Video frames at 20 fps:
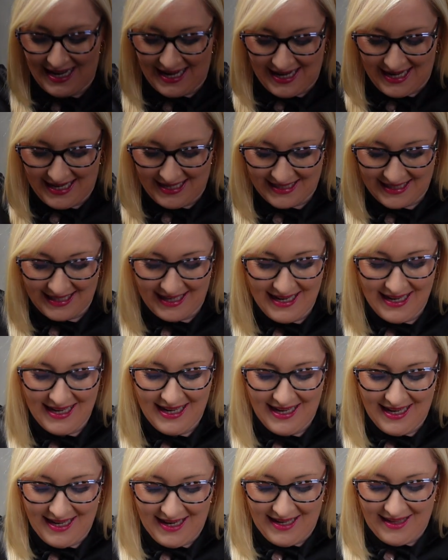is
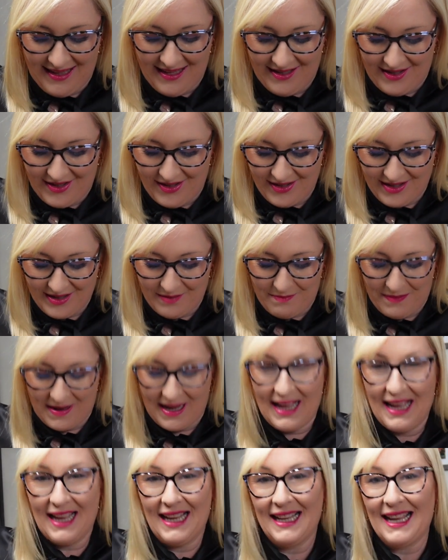the dust
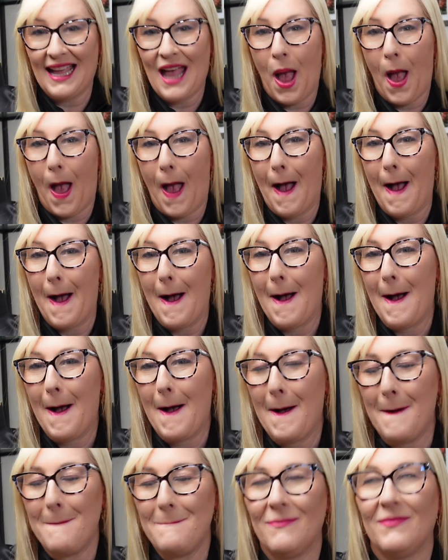bag.
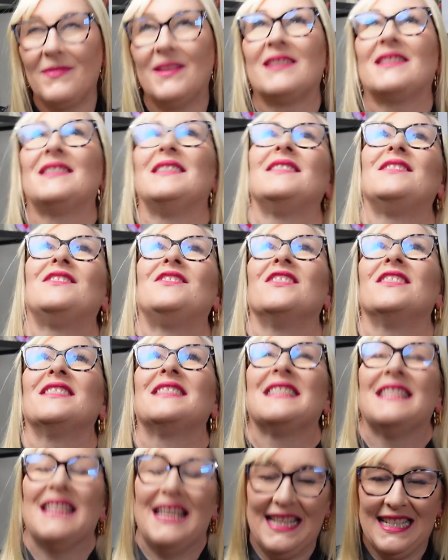Oh, this is
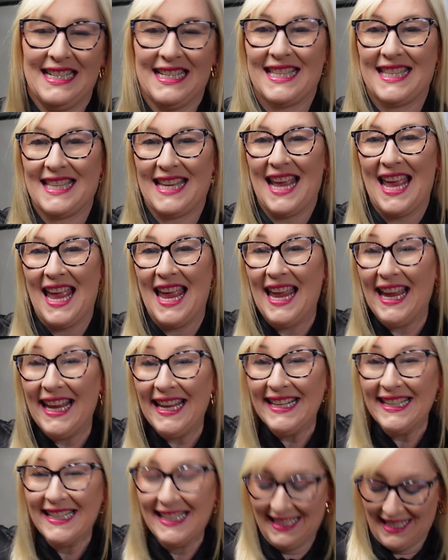just
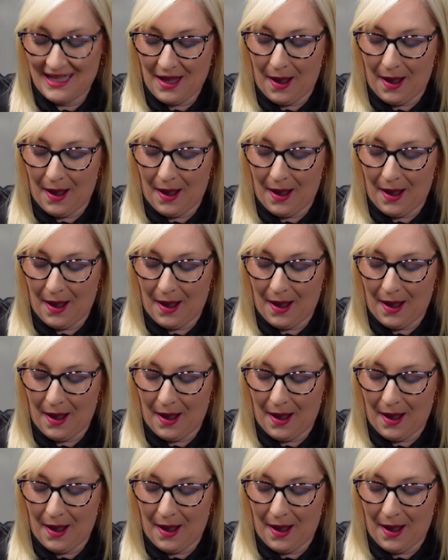insane.